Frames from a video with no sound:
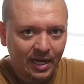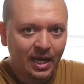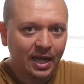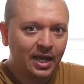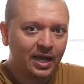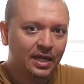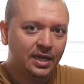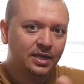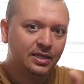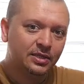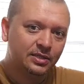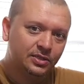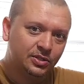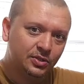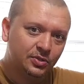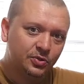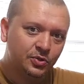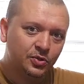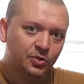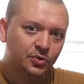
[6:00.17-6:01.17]
hike
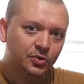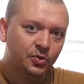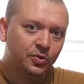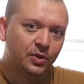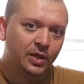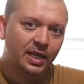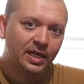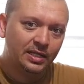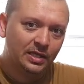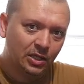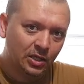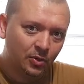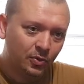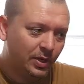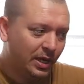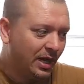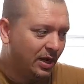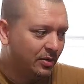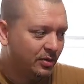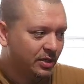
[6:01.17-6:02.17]
to do a
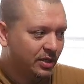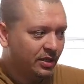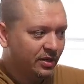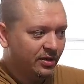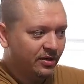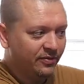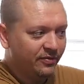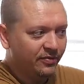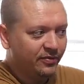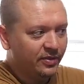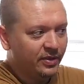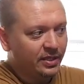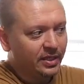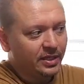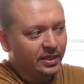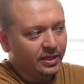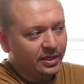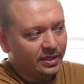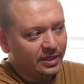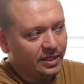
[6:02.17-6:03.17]
loadout of
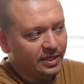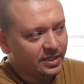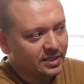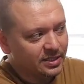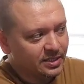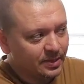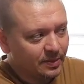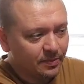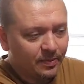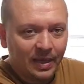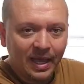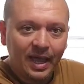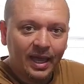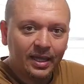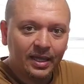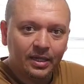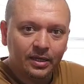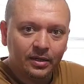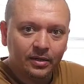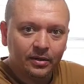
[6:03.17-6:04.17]
this
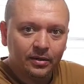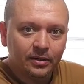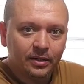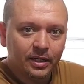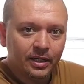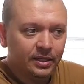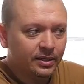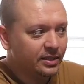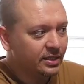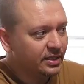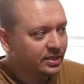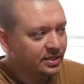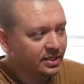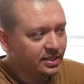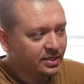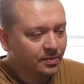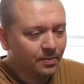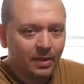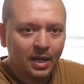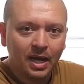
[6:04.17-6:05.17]
bag here. And this
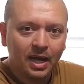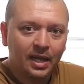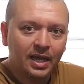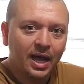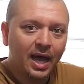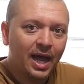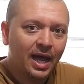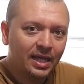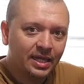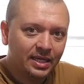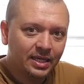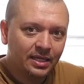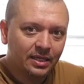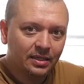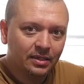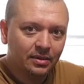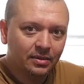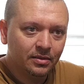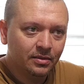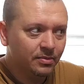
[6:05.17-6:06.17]
is my
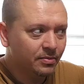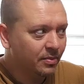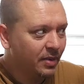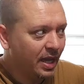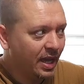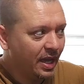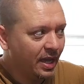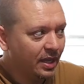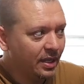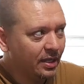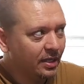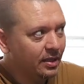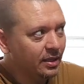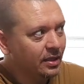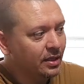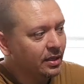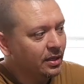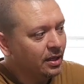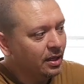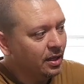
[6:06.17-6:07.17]
hiking bag.
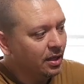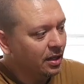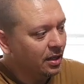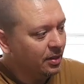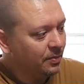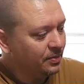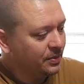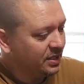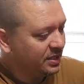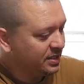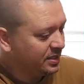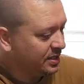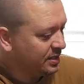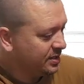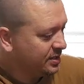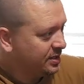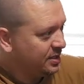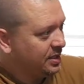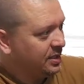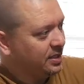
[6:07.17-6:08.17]
This
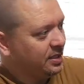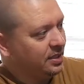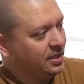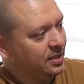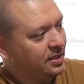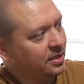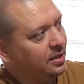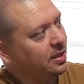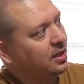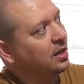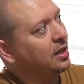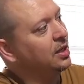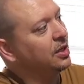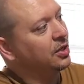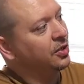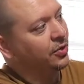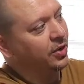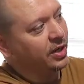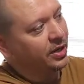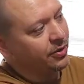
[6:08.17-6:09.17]
is the
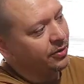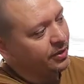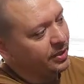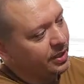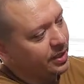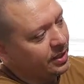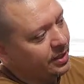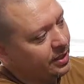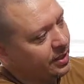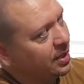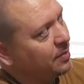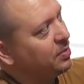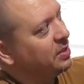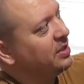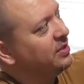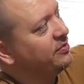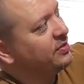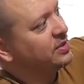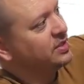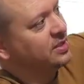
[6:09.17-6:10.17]
Gregory, I
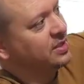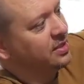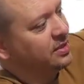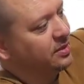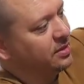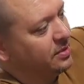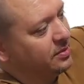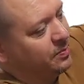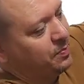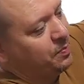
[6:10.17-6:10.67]
believe it's the